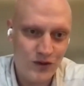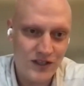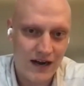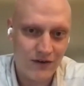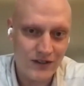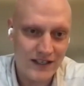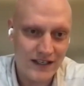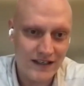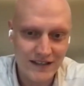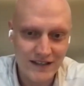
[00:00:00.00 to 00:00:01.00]
food
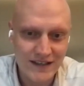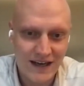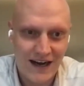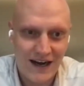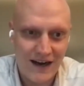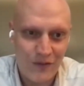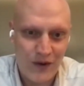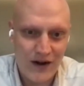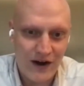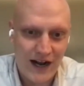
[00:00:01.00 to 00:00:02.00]
sovereignty,
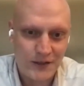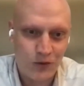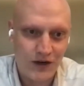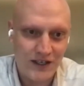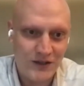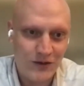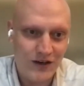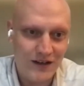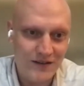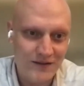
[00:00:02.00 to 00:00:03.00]
when you're exporting
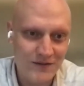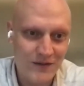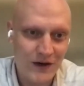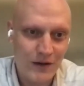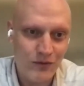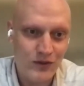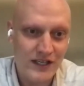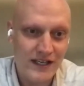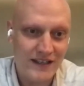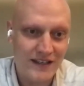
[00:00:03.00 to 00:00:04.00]
to a very
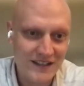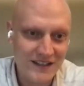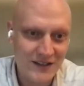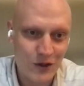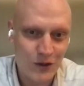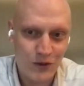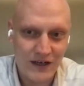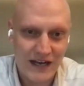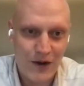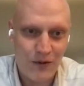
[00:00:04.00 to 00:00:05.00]
boutique global
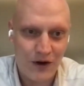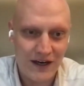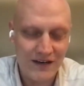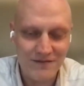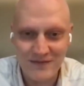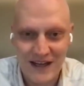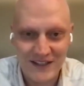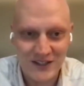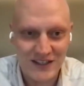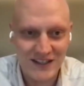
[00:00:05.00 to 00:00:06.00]
cacao market,
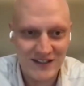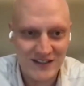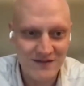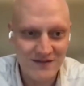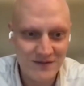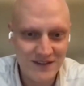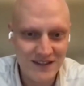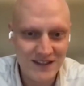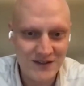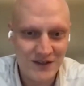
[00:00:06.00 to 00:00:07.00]
that just is
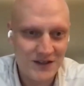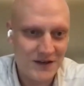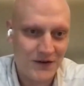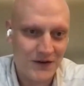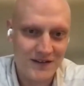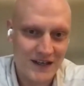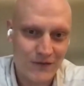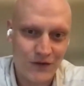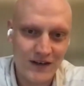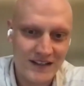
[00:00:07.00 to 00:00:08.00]
the
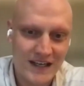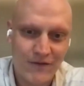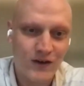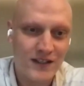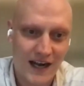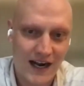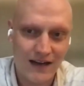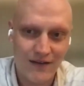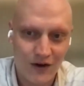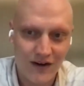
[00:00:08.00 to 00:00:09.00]
different
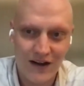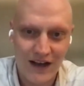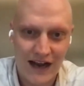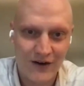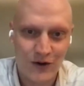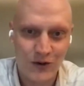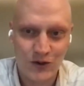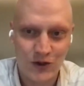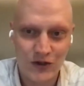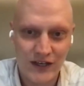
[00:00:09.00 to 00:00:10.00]
style of our
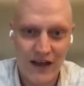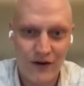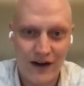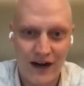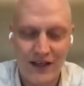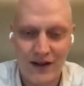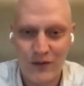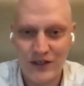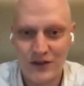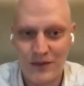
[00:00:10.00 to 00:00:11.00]
agriculture altogether. And I
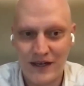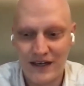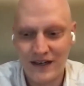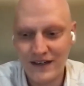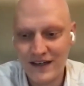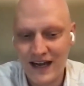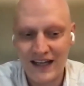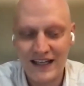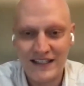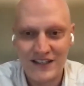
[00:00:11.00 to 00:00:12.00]
think we should be
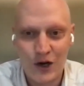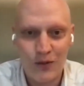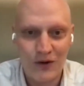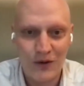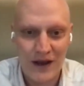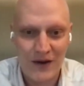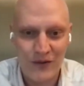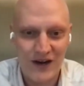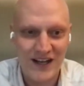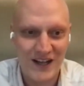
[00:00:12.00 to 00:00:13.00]
at least sober
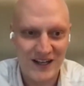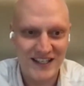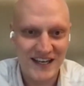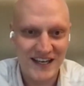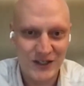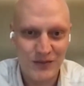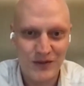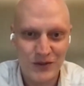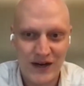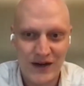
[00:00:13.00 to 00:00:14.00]
about what the distinction
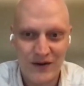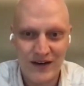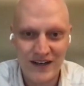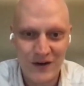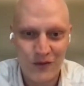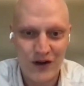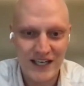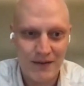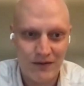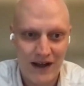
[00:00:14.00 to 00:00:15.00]
between one
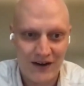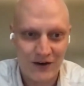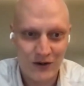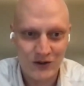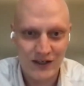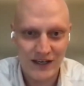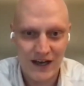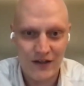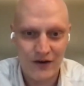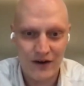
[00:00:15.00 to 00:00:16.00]
type of agriculture and the
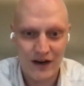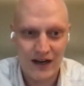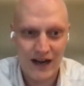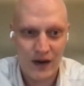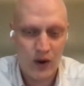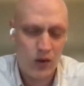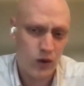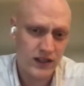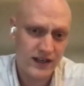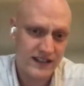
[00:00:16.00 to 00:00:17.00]
other, and
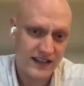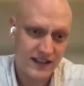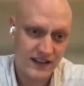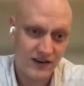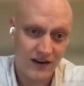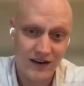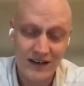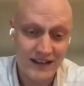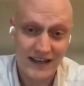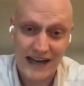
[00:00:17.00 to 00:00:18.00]
what the necessities are.
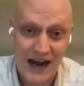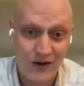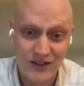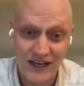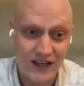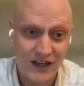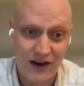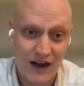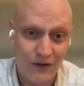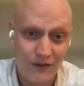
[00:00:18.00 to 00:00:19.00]
Cacao is an in the
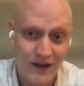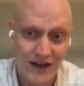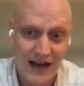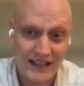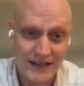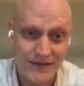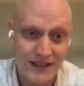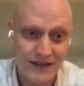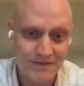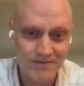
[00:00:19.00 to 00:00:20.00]
ground
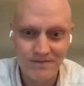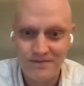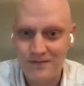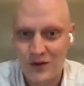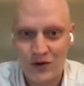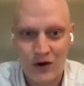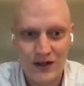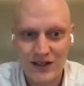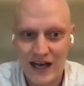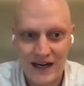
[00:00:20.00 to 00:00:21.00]
activity.
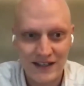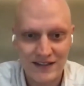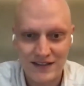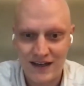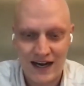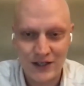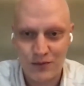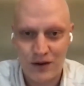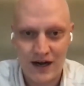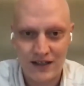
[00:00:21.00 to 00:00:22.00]
Growing lettuce
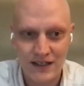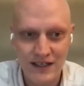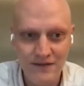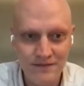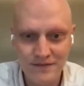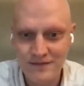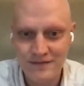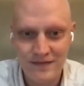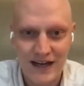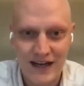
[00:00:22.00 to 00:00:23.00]
hydroponically
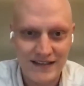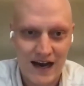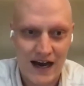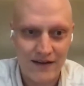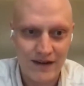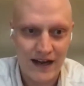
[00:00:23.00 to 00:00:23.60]
is not.